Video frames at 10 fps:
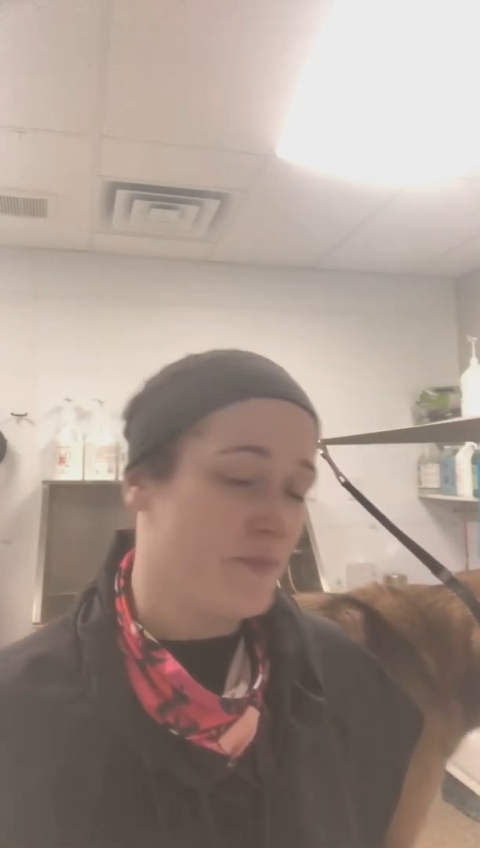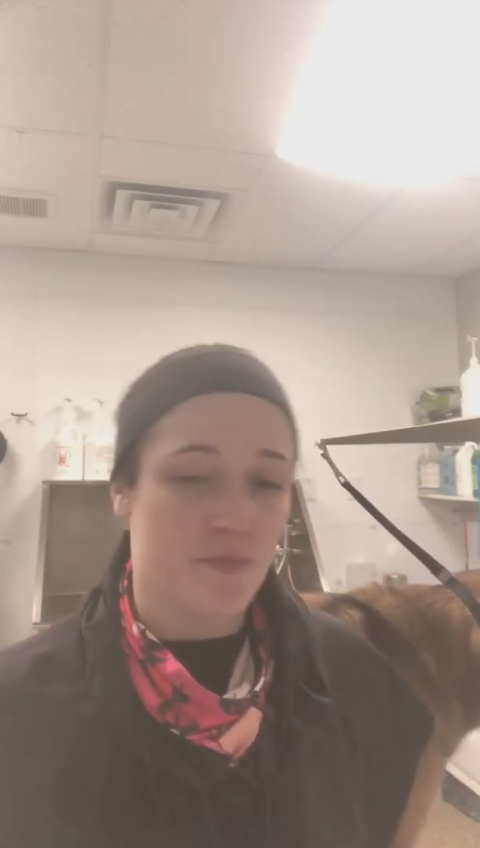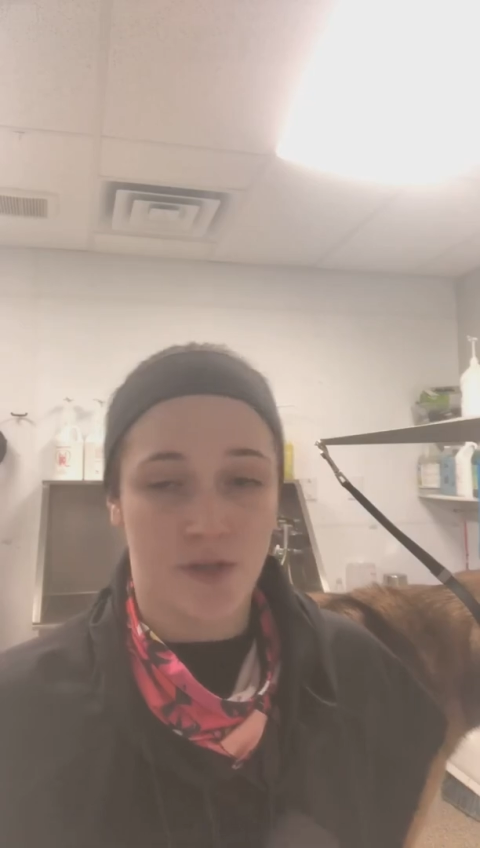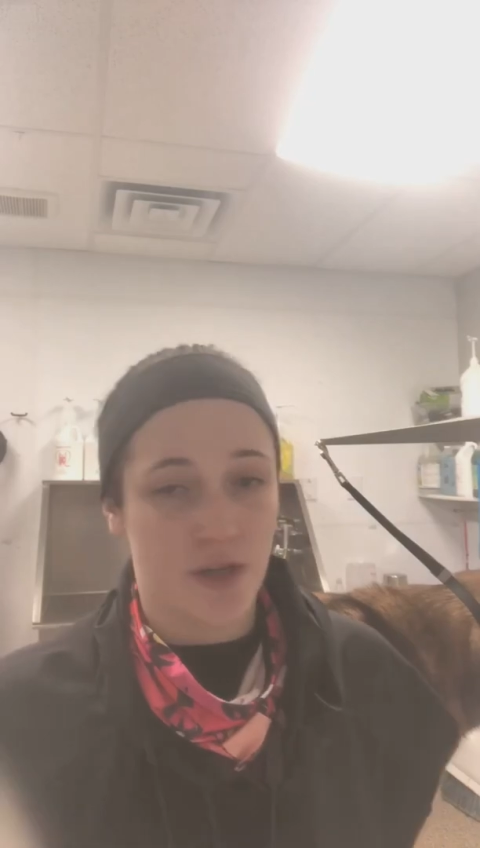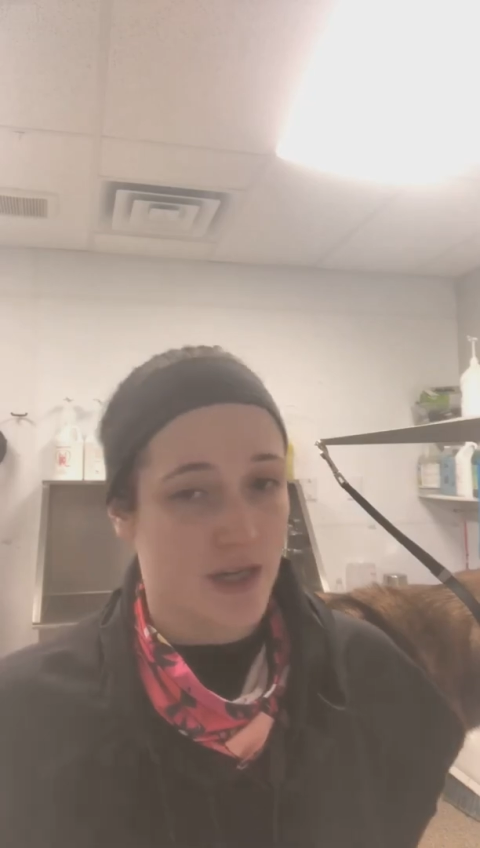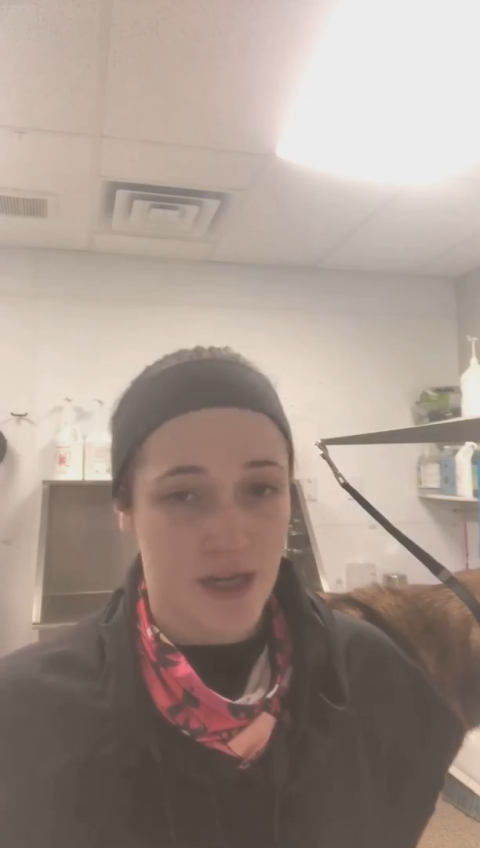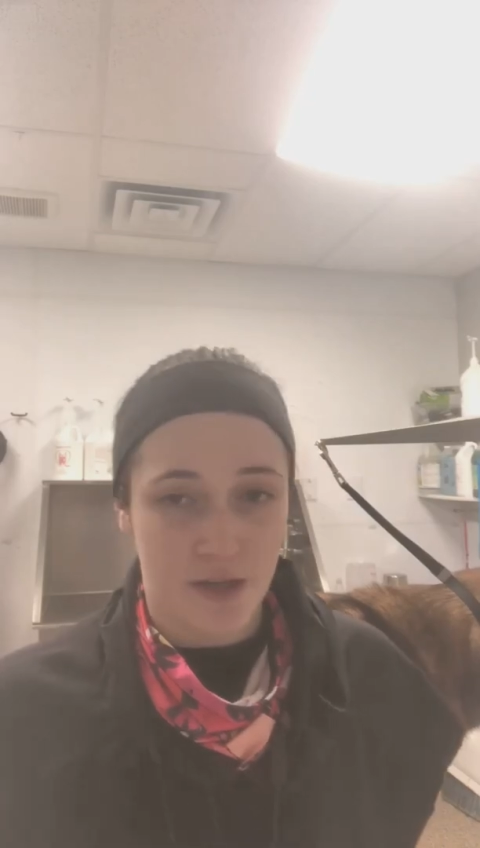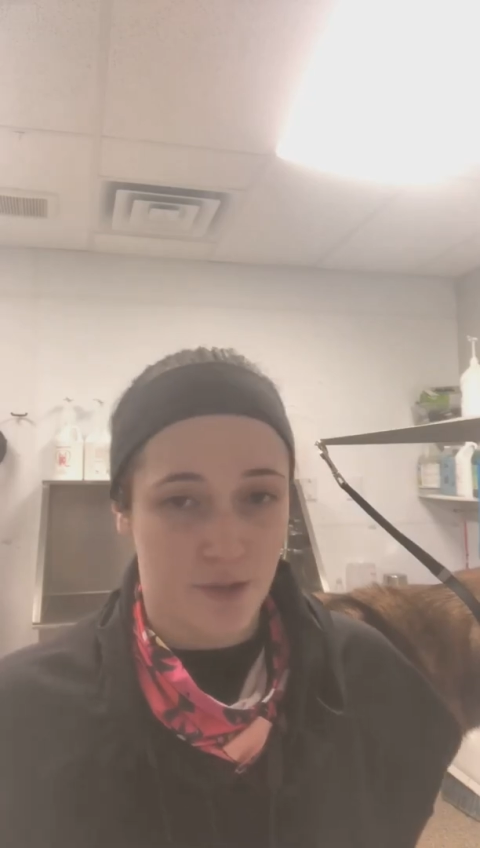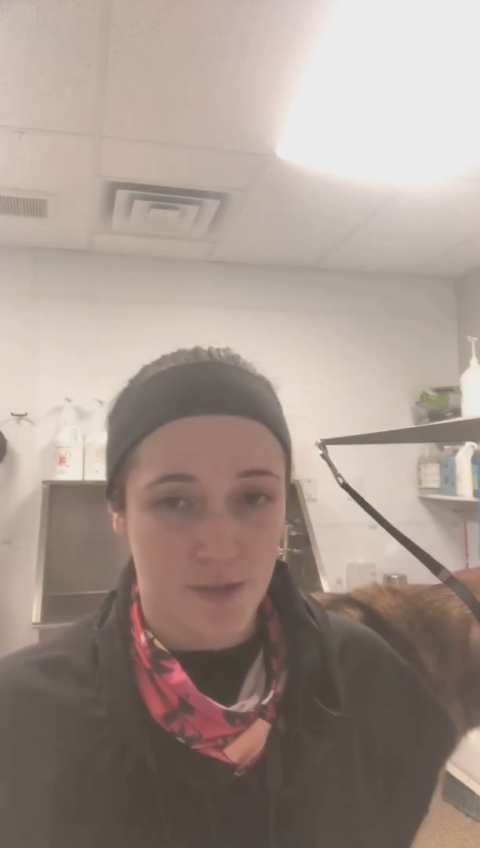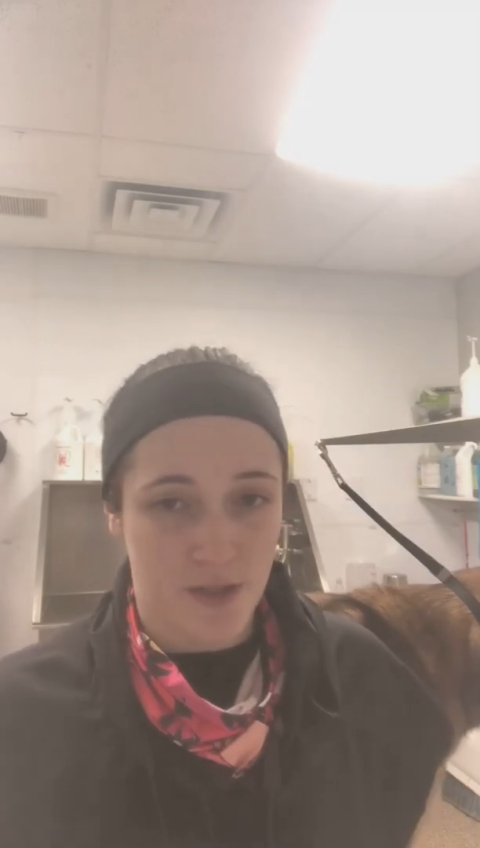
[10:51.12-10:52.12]
You're going to get
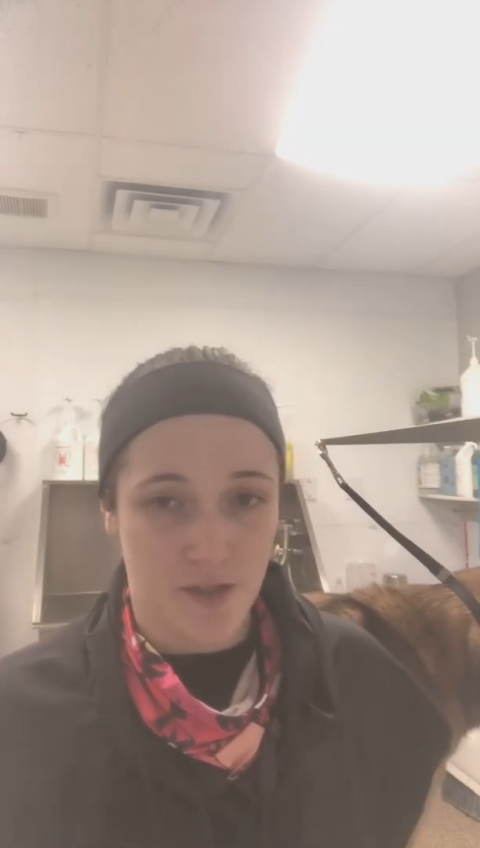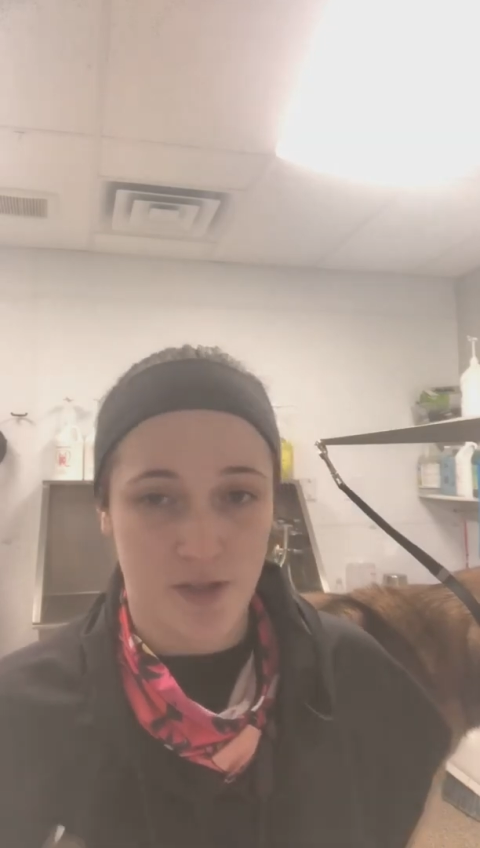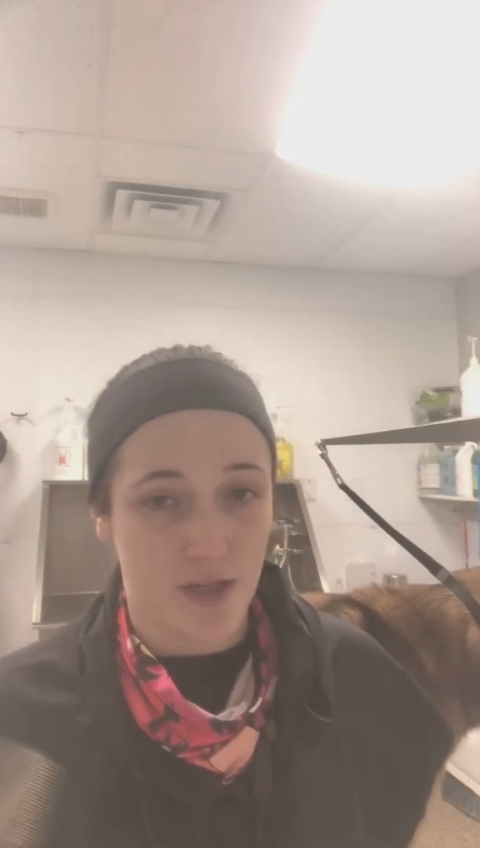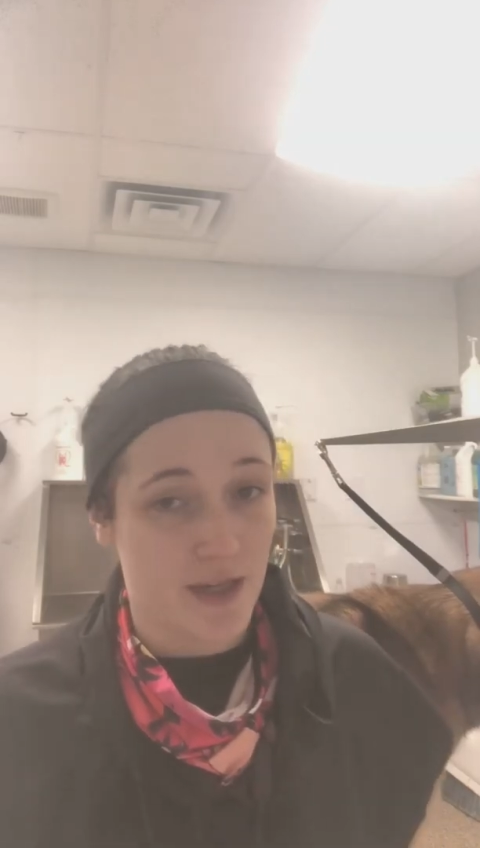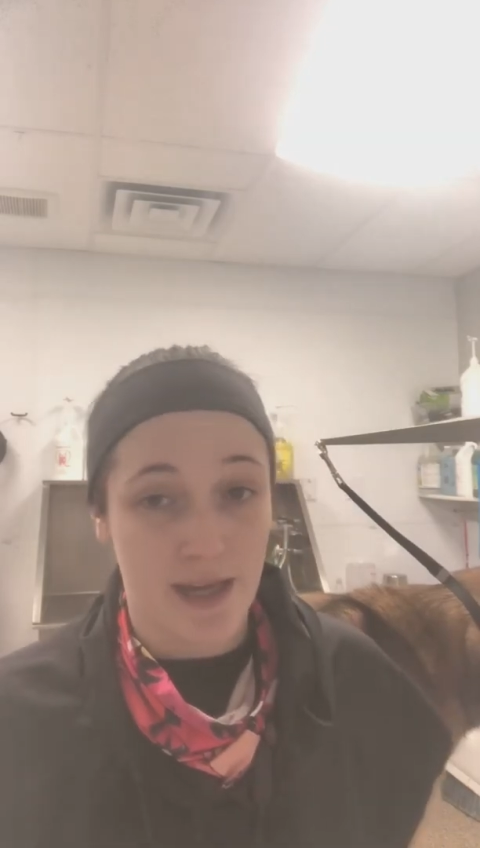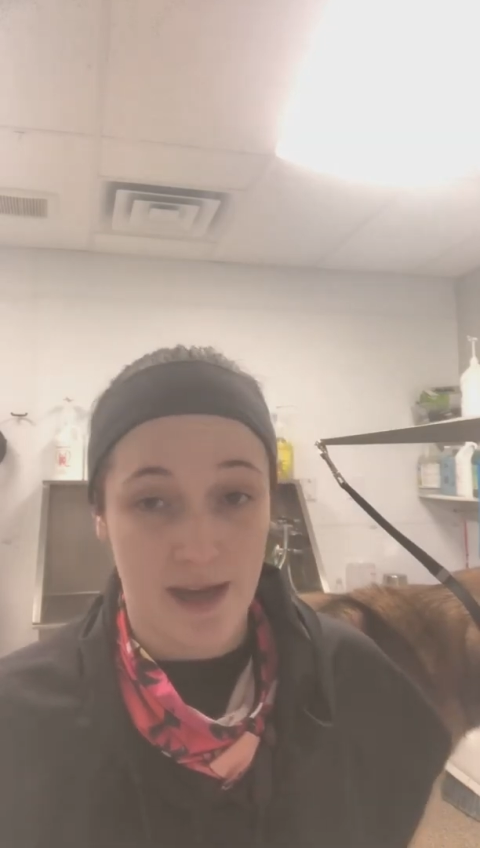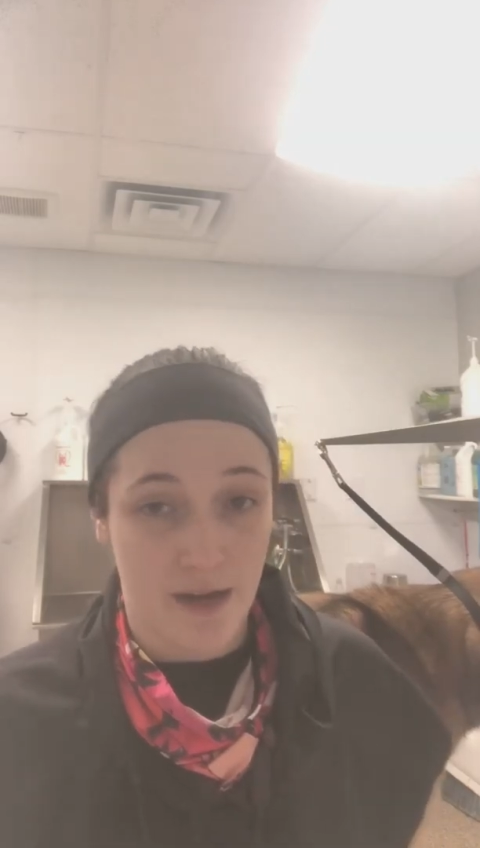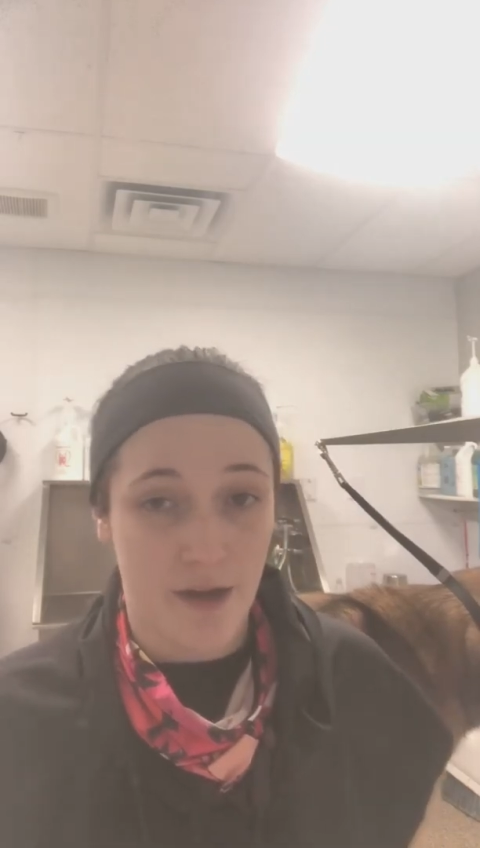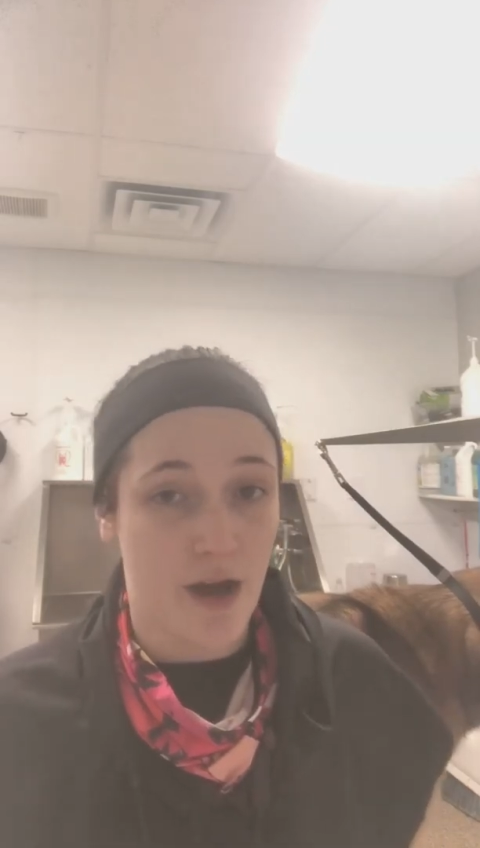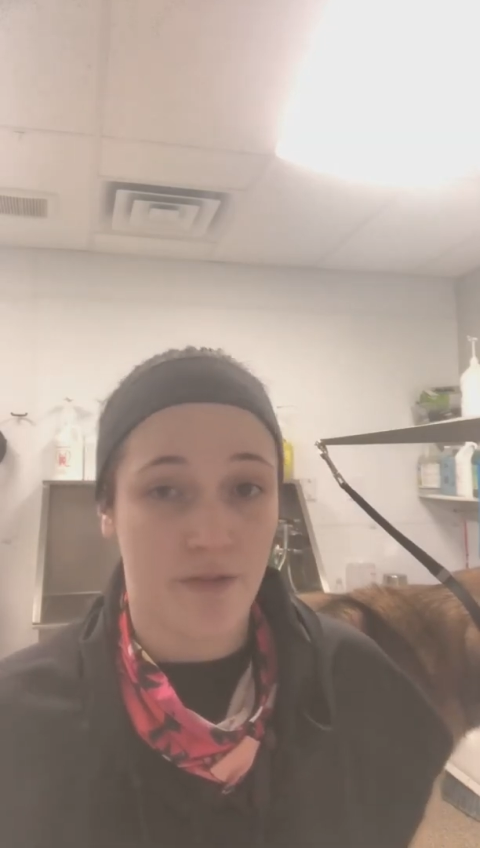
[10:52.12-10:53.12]
good results. You're going to get
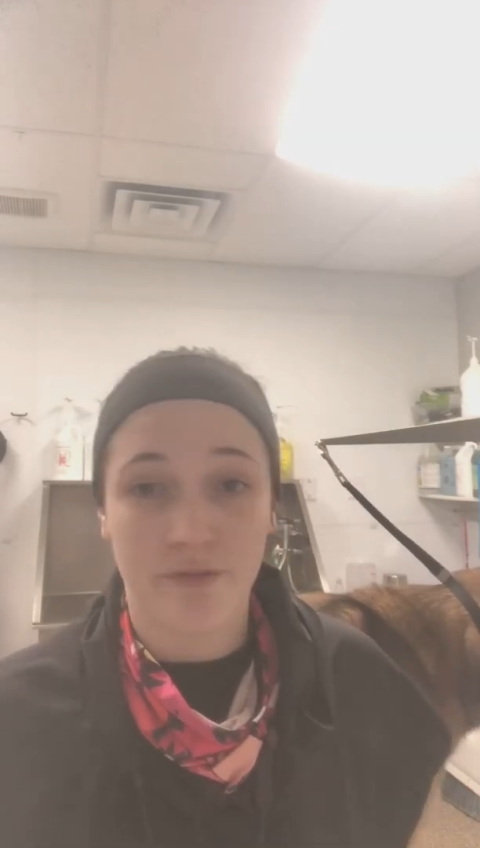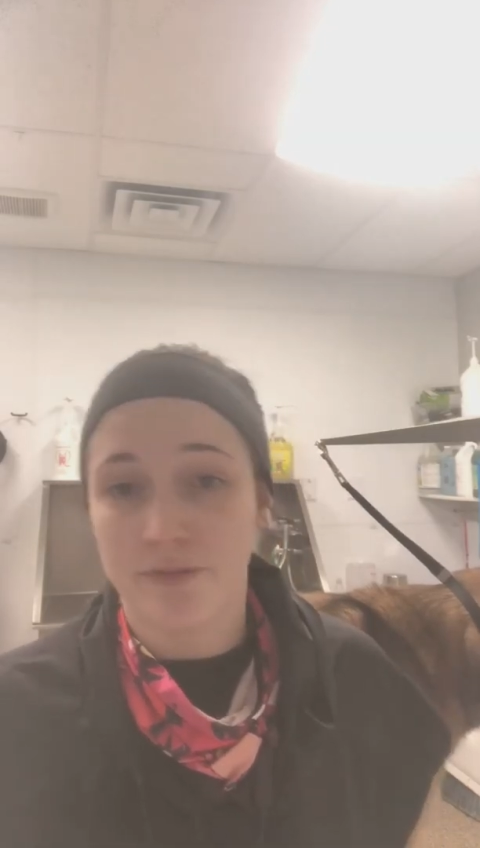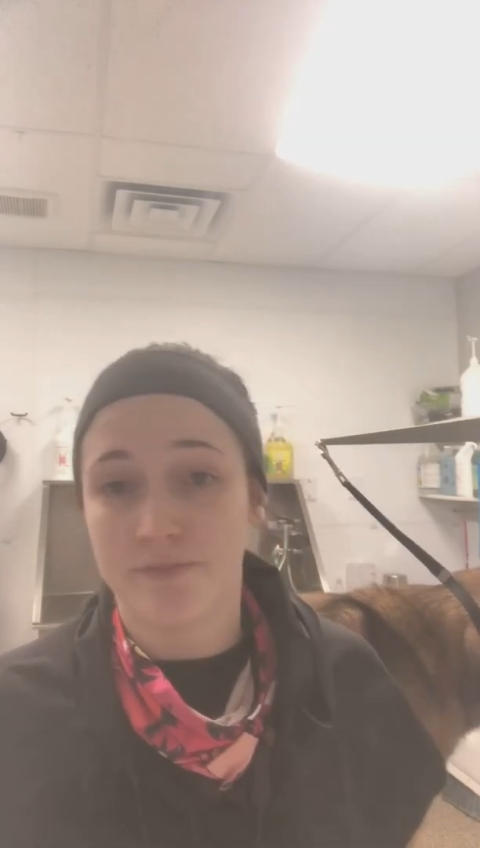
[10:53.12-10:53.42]
hair off.